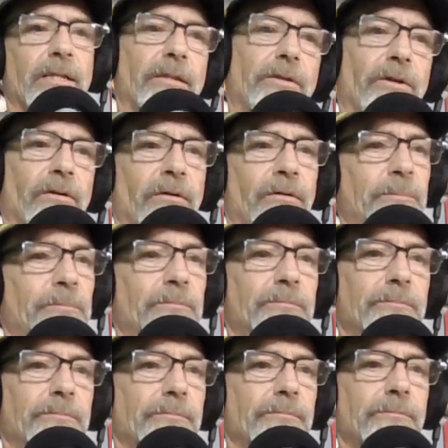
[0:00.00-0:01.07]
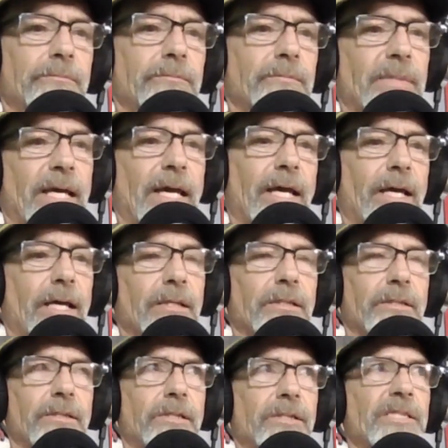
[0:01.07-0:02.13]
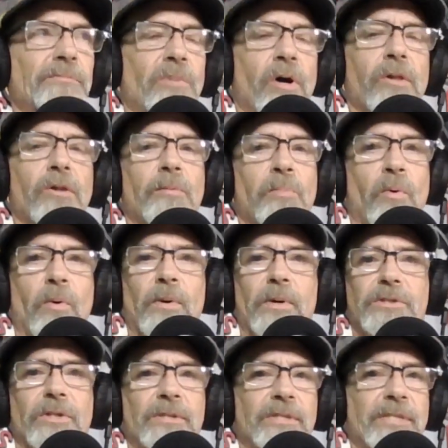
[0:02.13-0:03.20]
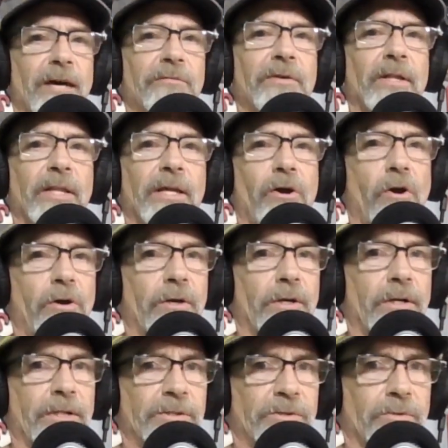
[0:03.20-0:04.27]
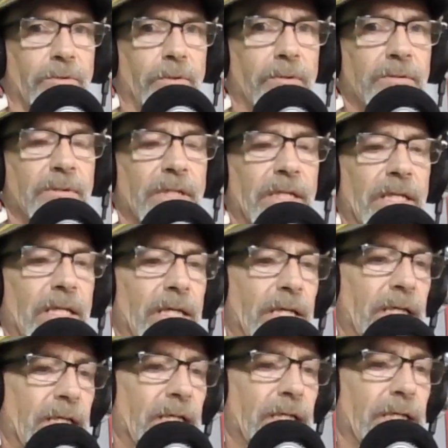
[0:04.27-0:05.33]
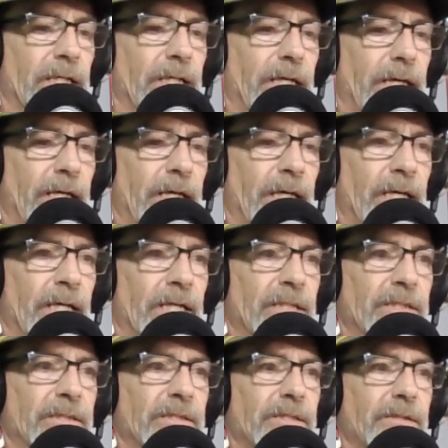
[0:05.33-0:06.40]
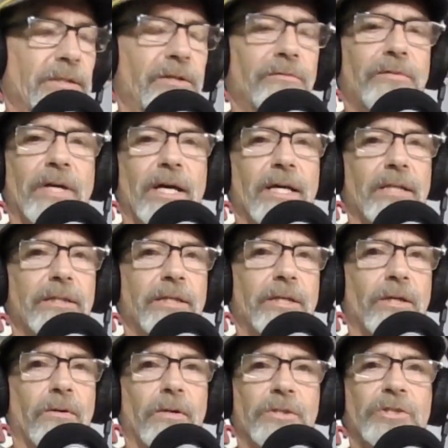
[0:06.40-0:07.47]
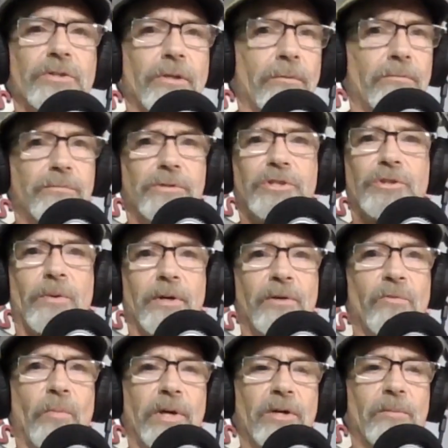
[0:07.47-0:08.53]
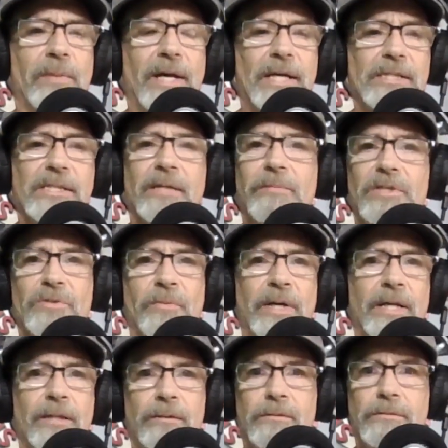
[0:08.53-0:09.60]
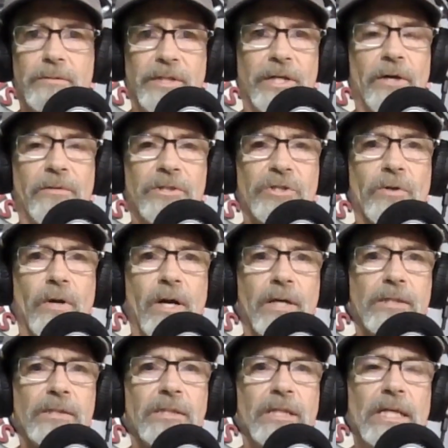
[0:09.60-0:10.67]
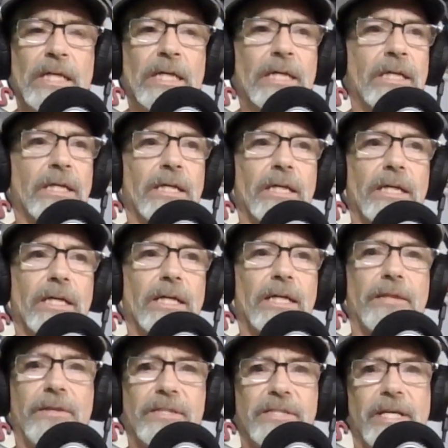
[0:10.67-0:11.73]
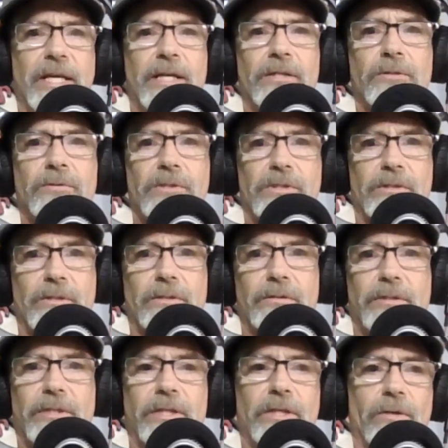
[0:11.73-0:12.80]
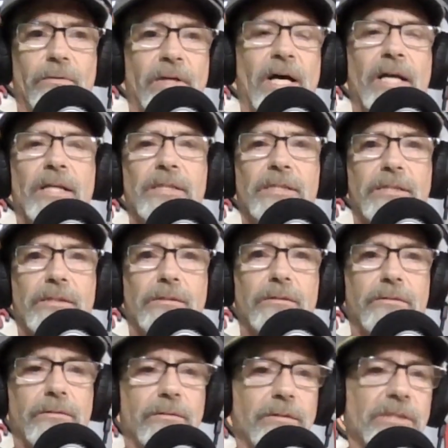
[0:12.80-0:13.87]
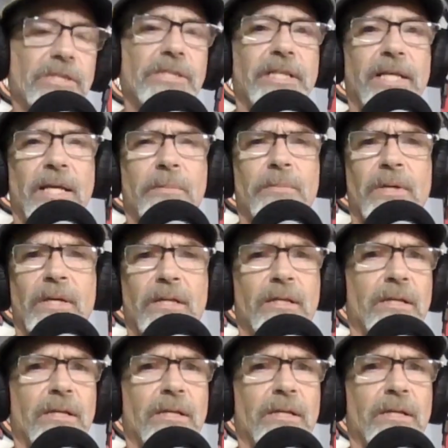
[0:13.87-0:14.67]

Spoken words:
The smaller boards are definitely harder to control. And you've got, a shortened wheelbase in between, the trucks. The tails are, not as steep.